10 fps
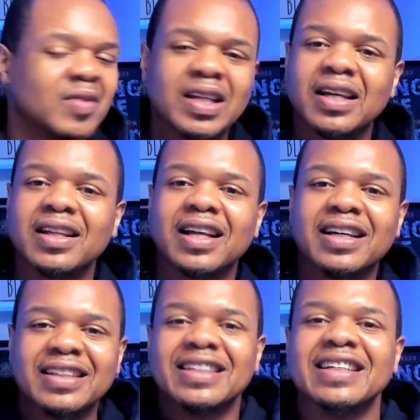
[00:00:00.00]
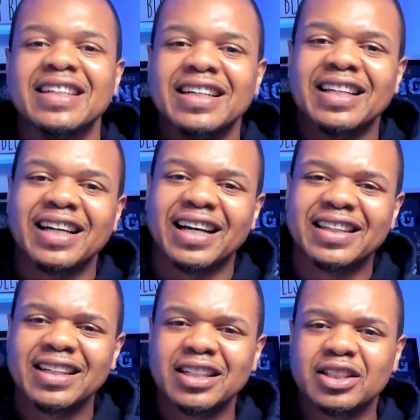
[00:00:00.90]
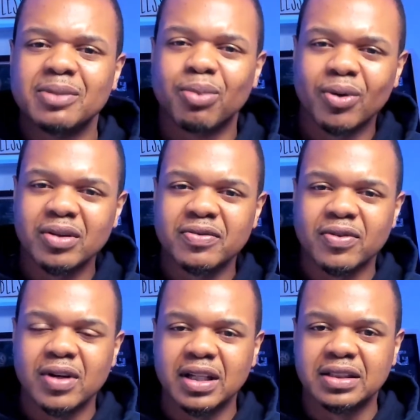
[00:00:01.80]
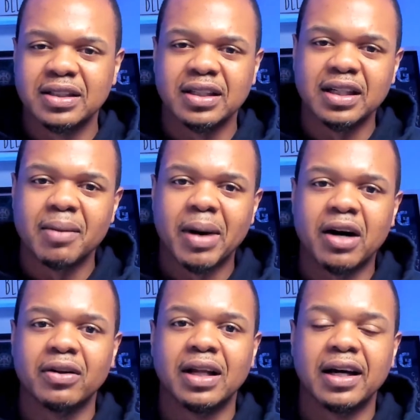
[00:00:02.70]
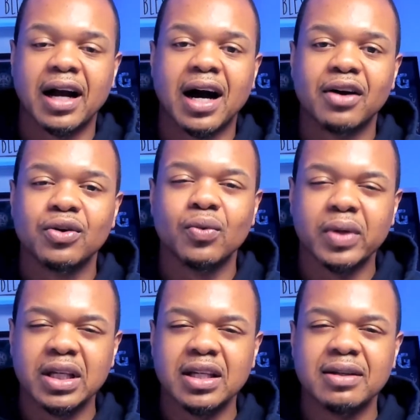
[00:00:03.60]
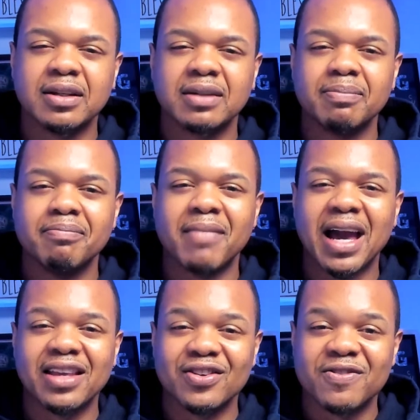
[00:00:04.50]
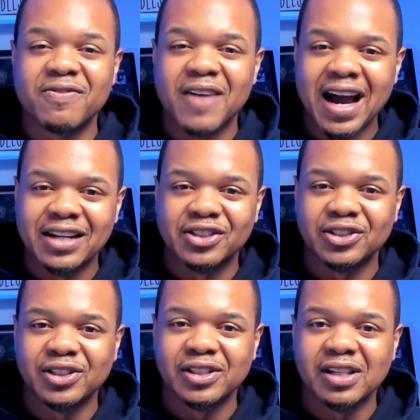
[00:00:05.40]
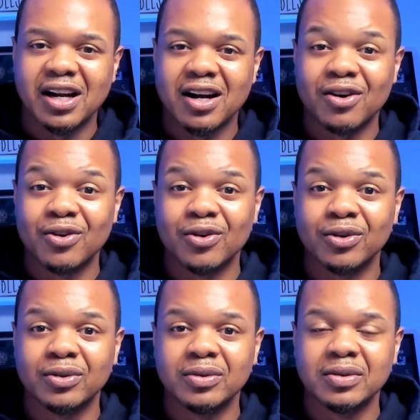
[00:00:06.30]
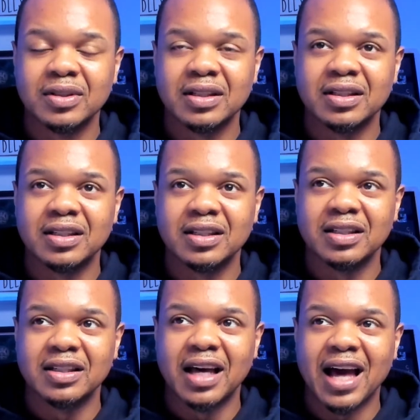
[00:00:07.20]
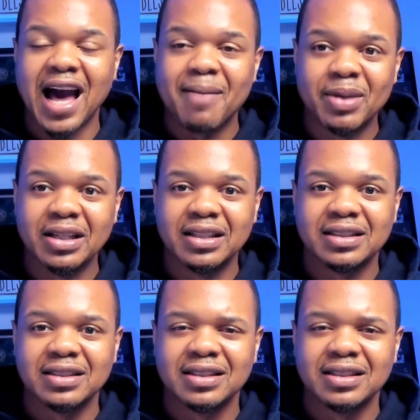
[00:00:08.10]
Yeah, I think it's important for us to think about how do we manufacture our own happiness.